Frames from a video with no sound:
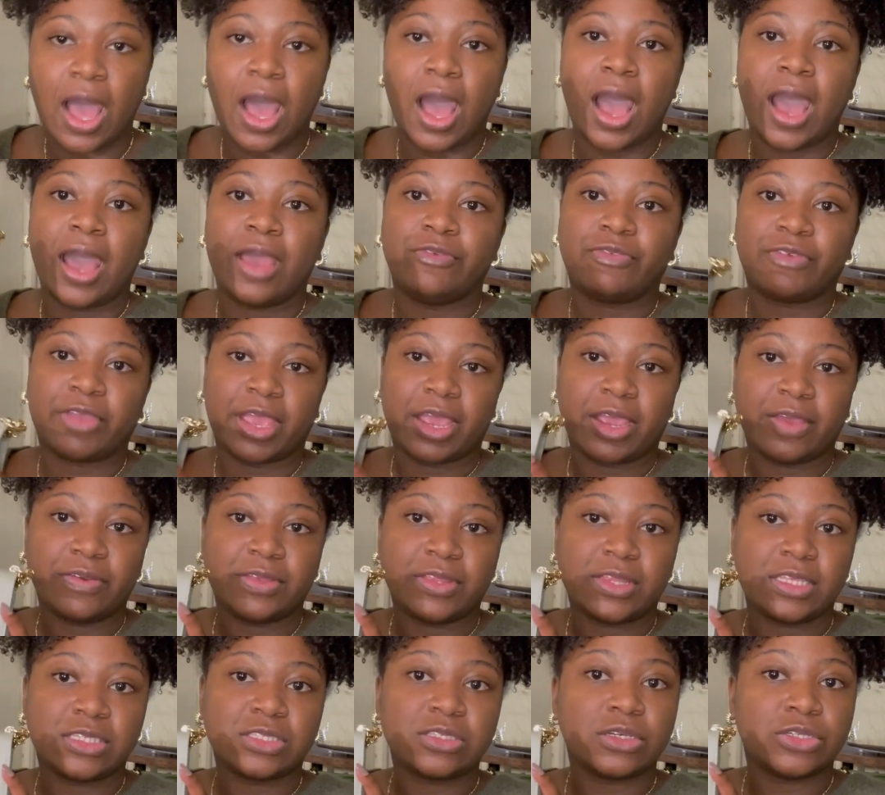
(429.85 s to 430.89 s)
I've
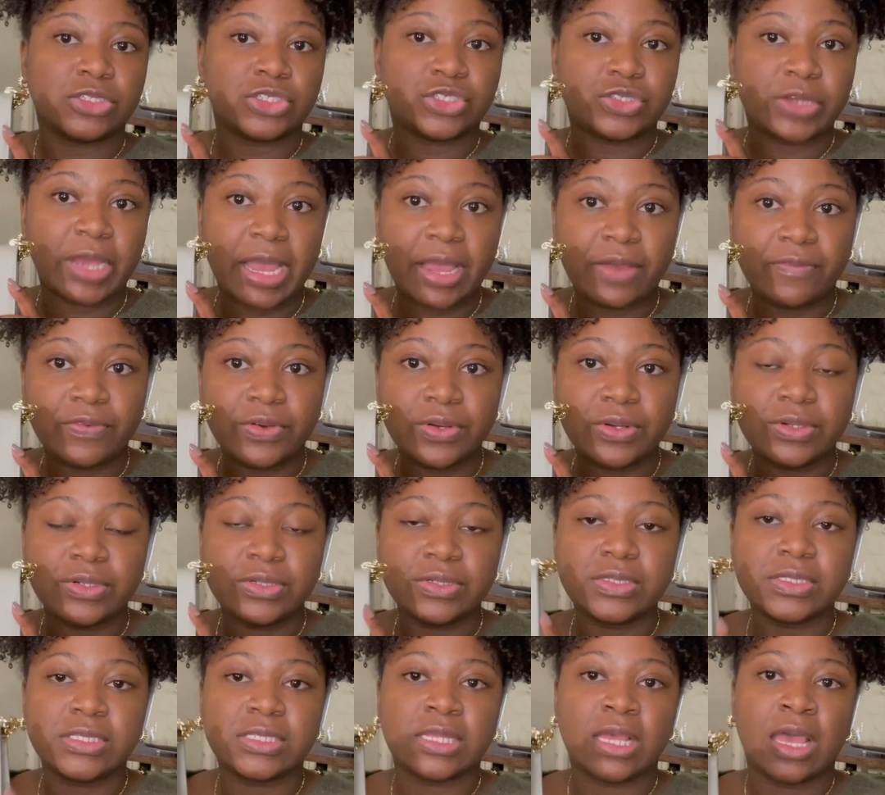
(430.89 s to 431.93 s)
carried this on
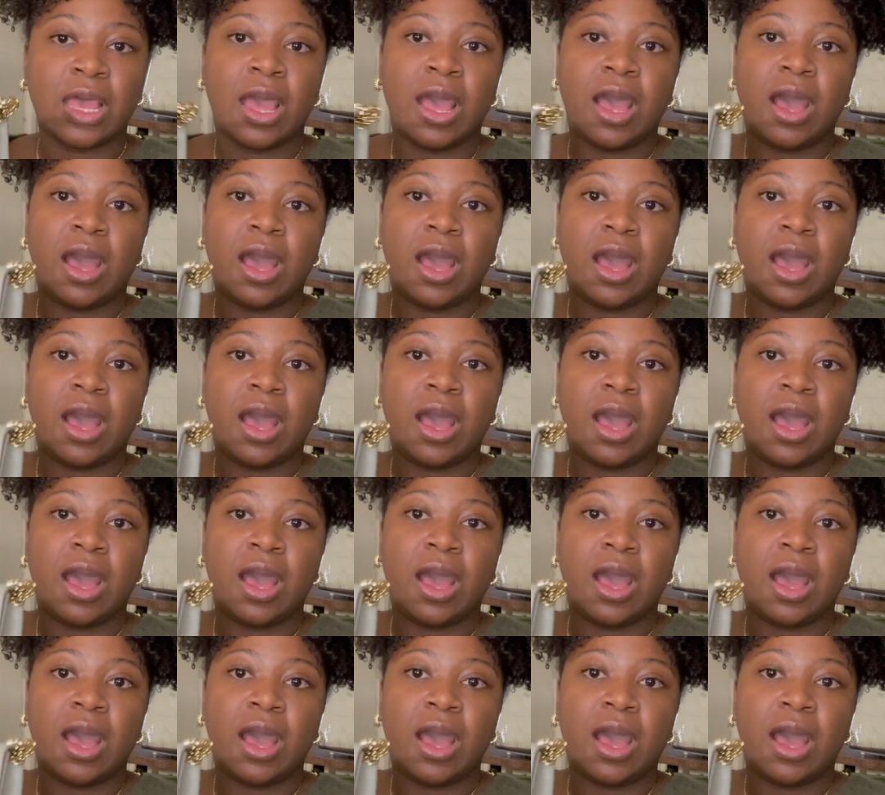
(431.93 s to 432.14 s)
travels